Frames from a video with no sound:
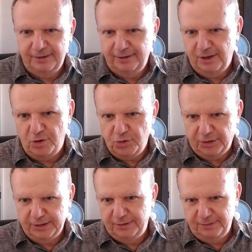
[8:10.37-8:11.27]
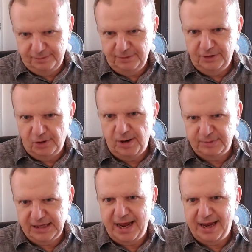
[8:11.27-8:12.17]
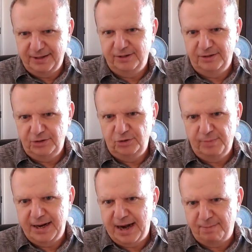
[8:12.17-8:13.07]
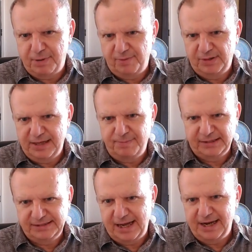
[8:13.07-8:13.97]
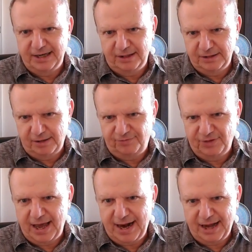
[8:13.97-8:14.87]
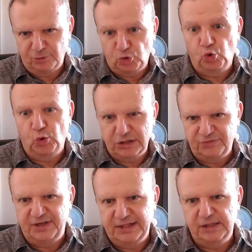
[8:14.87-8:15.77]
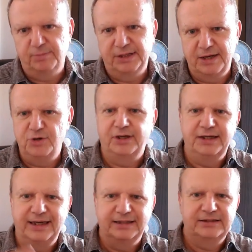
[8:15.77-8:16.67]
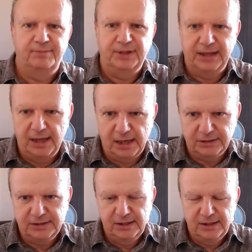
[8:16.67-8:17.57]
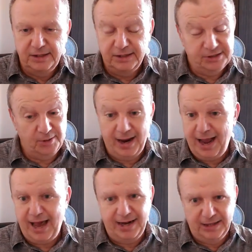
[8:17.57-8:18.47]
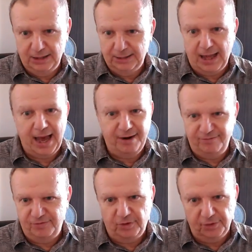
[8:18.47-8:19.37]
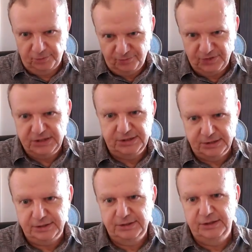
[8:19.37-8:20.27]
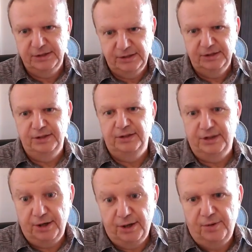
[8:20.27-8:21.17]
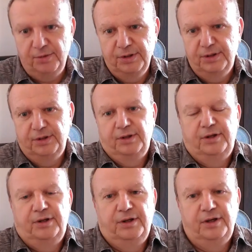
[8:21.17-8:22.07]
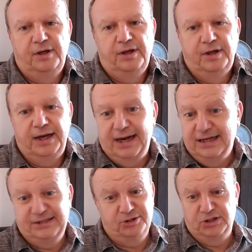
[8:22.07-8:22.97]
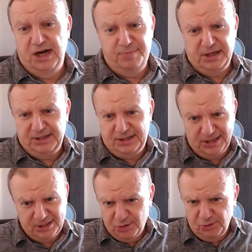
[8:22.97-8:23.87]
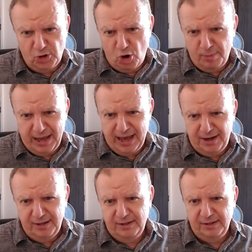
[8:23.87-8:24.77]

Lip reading: you could, you know what I'm saying? You might not be able to keep extending a flat out tourist visa, but then you can get something else, because they're adding a lot of other visas, And I guess there's going to be a digital nomad